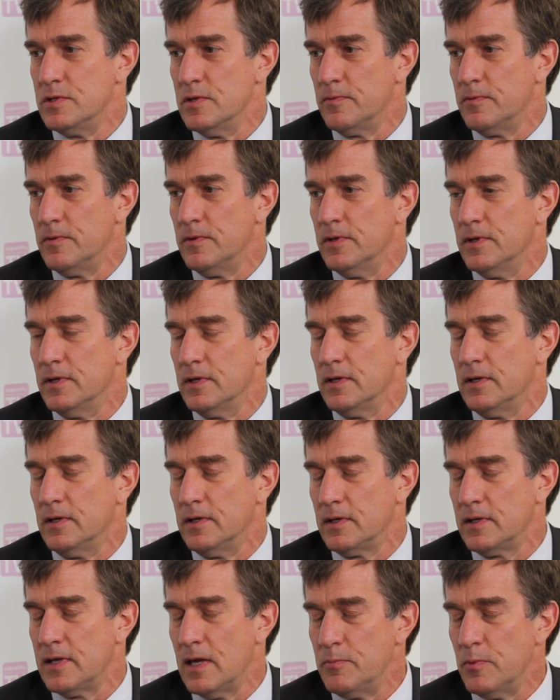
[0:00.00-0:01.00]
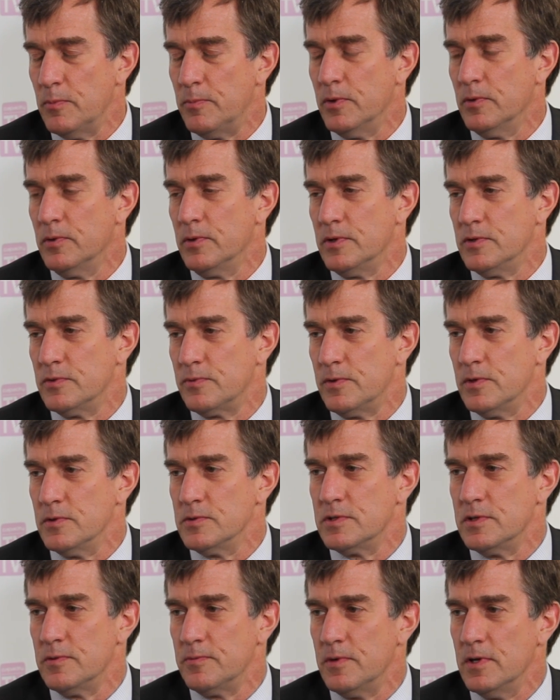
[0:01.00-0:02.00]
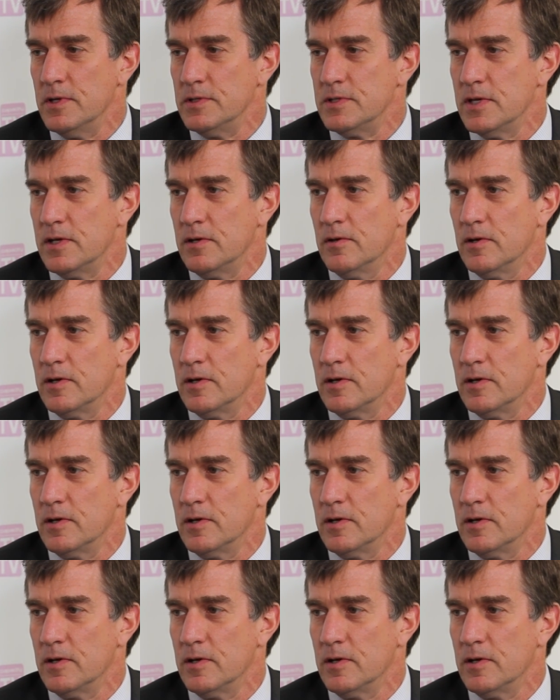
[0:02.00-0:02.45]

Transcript: diff- the capabilities for those differentiated